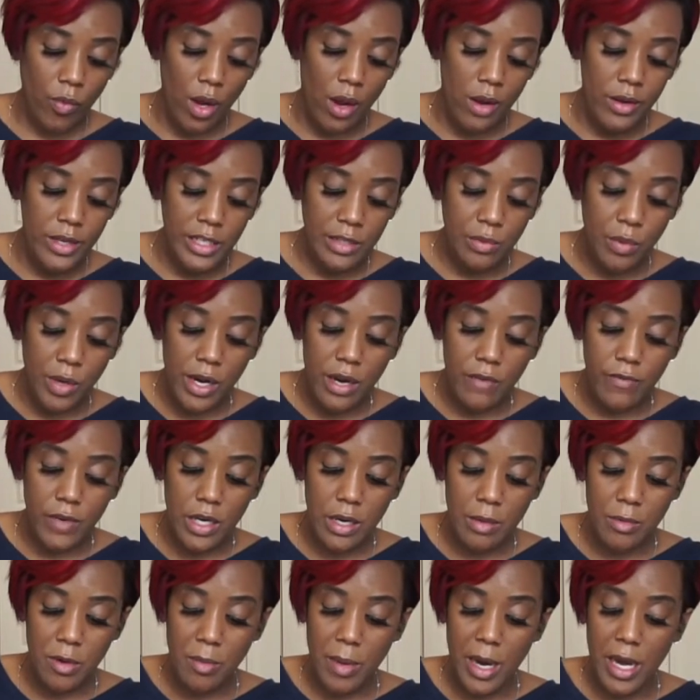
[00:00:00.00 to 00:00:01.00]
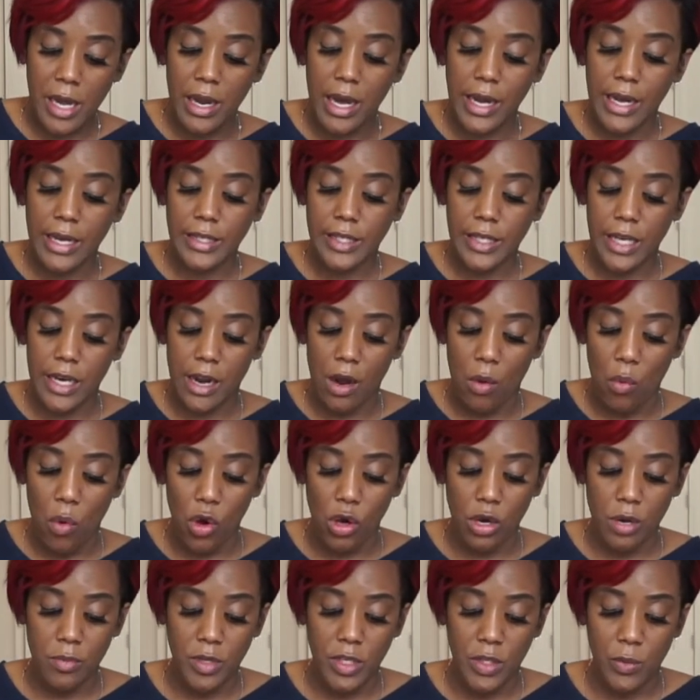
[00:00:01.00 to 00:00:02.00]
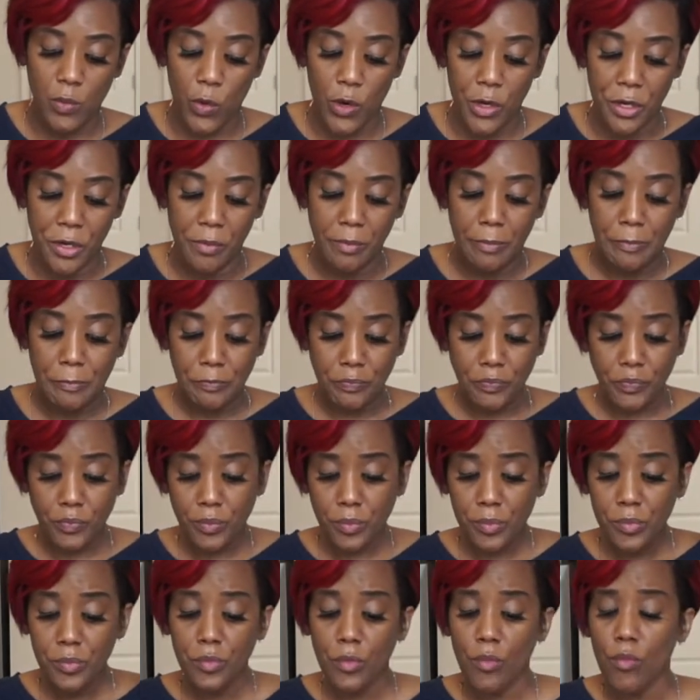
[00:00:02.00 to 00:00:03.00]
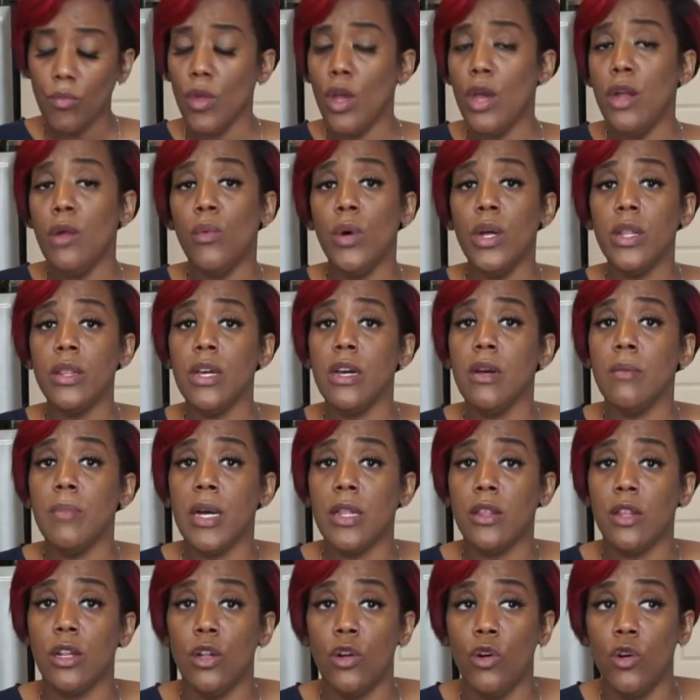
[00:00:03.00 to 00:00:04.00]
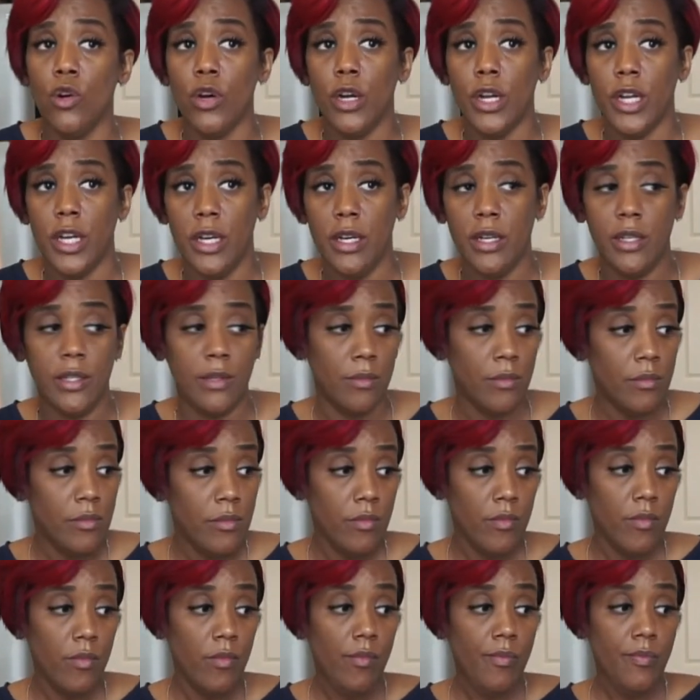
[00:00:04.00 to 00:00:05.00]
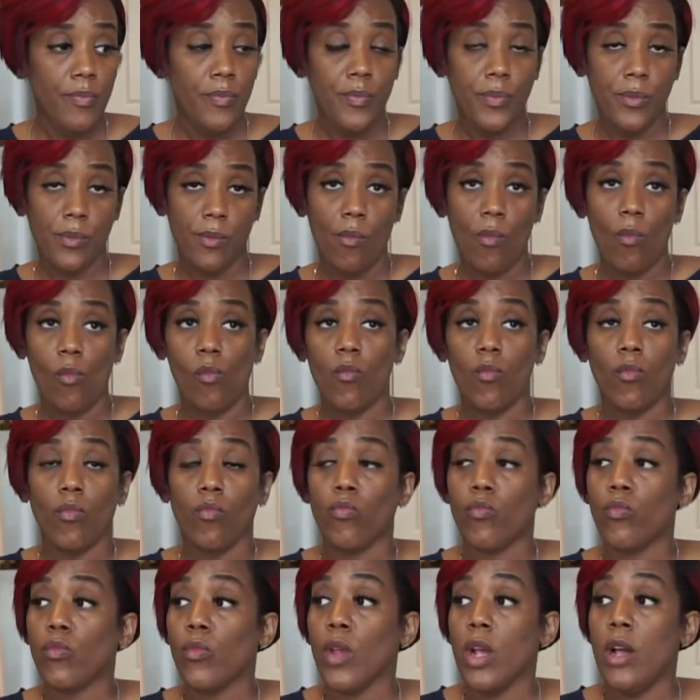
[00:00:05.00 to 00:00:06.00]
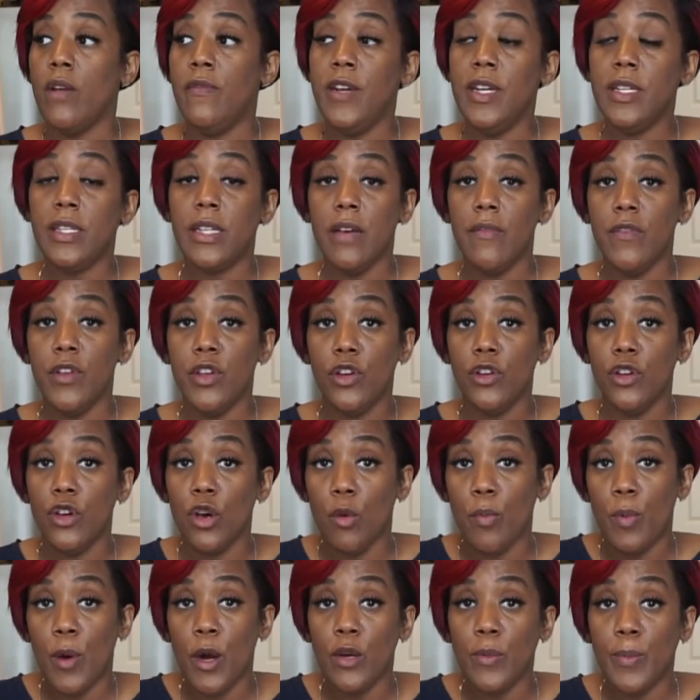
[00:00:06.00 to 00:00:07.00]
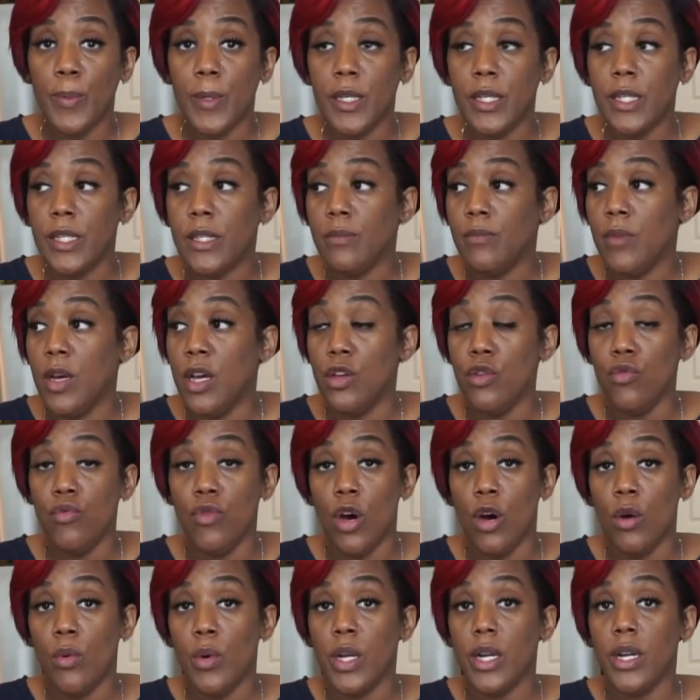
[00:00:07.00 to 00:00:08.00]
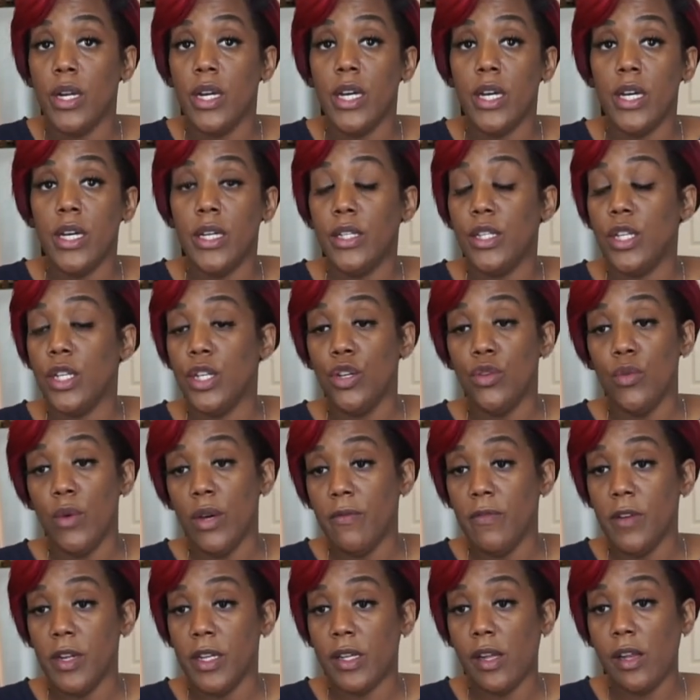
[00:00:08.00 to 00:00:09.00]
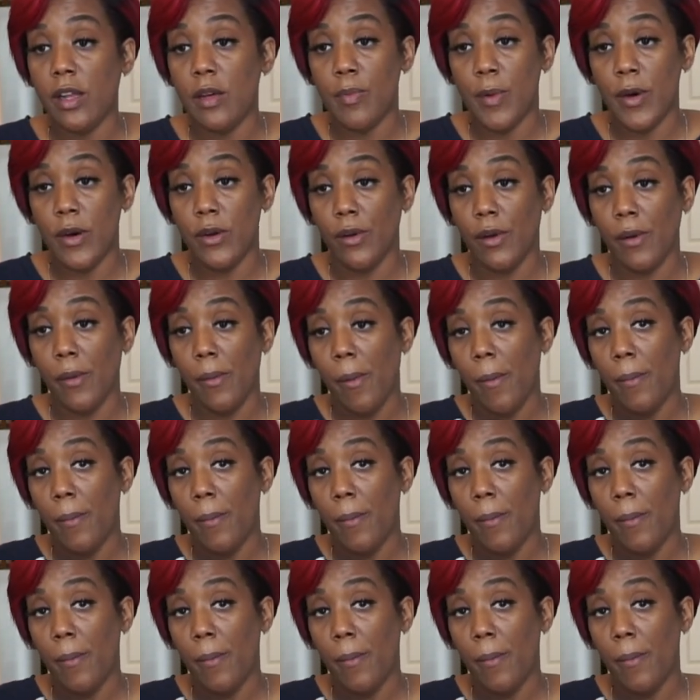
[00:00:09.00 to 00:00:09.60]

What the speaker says: Just whatever come to mind. Like I said, I woke up this morning, and one thing about the Lord is, if He's giving you your purpose and you know what it is, you ain't finna sleep on it.